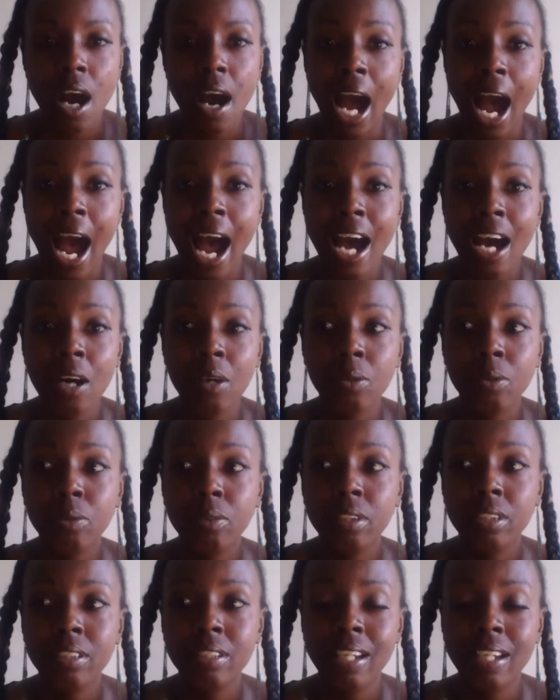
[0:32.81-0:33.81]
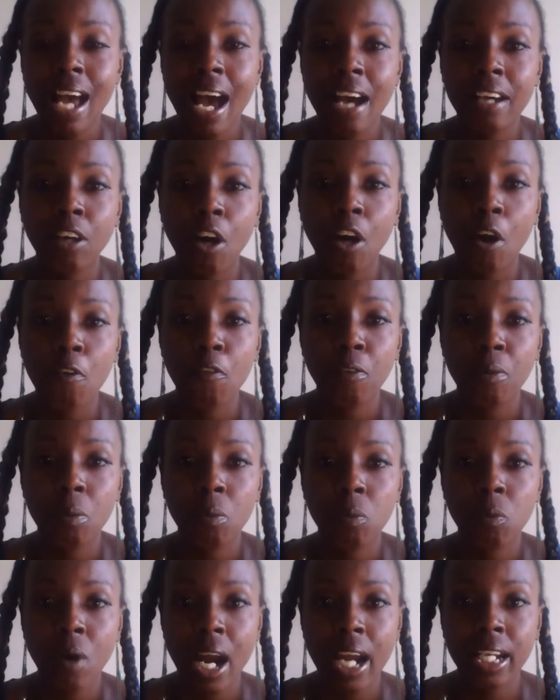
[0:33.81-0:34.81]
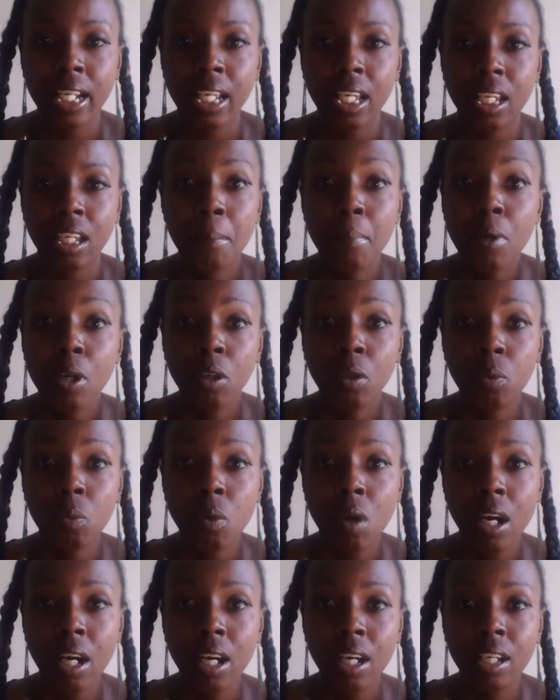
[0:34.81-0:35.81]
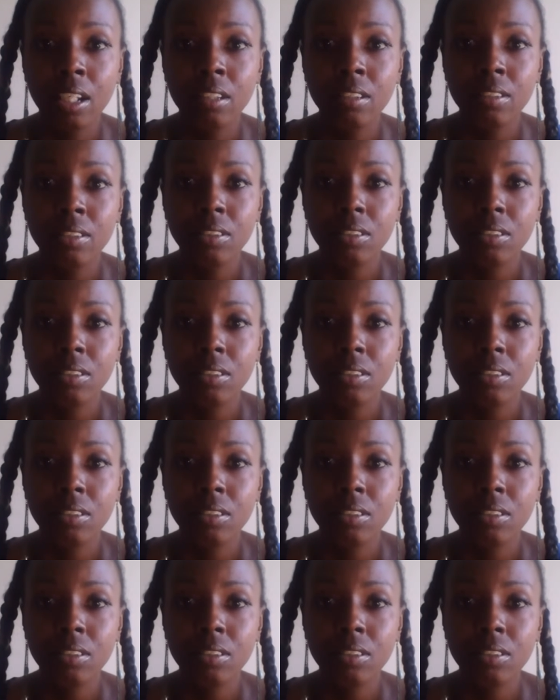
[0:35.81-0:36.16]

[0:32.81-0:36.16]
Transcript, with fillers: how did I go from writing book 1